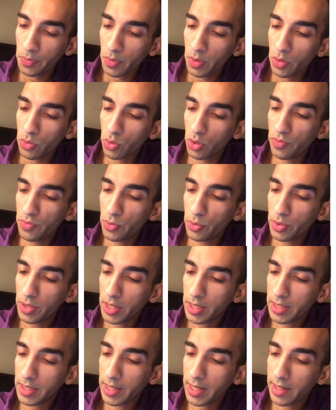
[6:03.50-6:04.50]
So if you
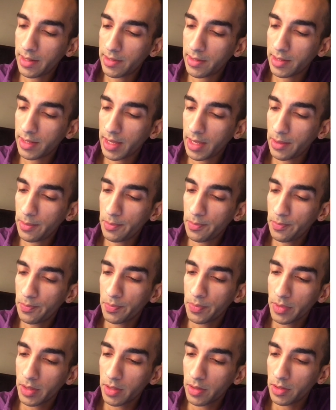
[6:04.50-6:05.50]
take the
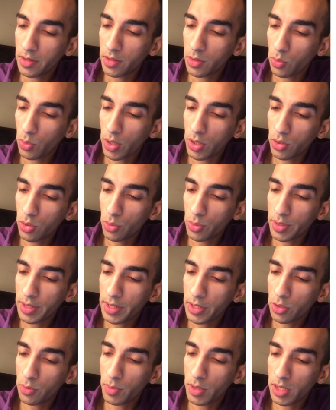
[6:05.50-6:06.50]
LCM, there's a 1 over here,
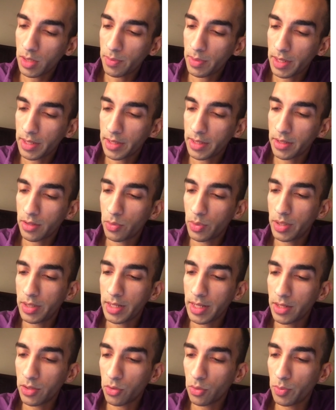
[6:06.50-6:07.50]
you multiply this with
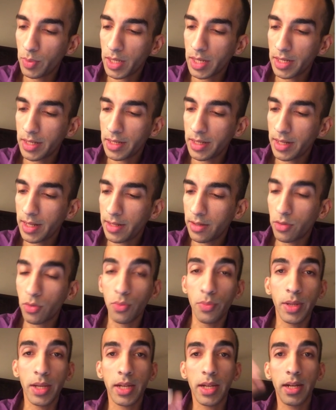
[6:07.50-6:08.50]
10 to make
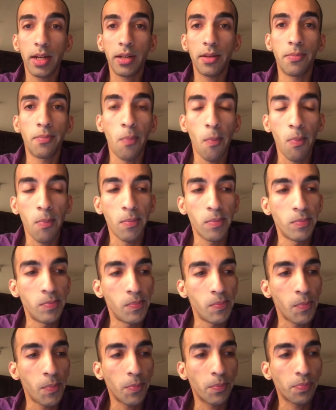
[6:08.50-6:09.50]
it
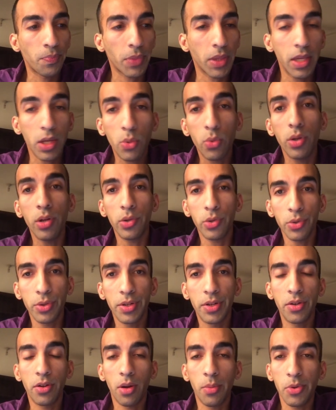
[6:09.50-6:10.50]
equal to the
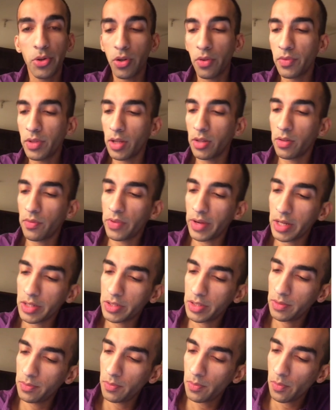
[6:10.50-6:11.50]
denominator of the other
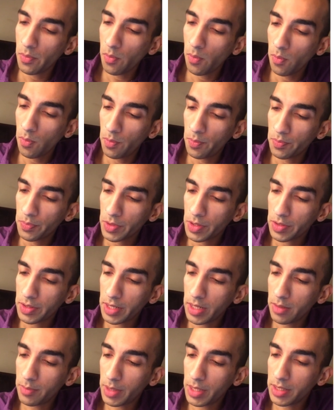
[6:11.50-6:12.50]
fraction.
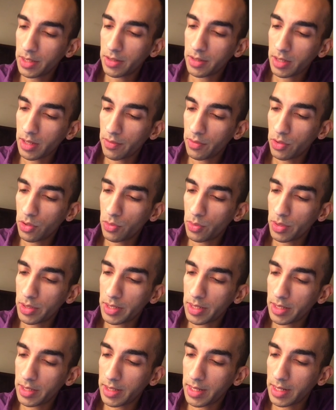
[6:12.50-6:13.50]
10 minus 7 over
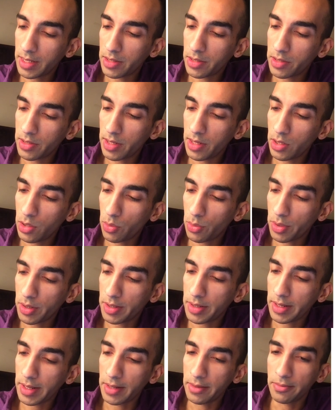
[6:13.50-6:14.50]
10, that's 3 over 10.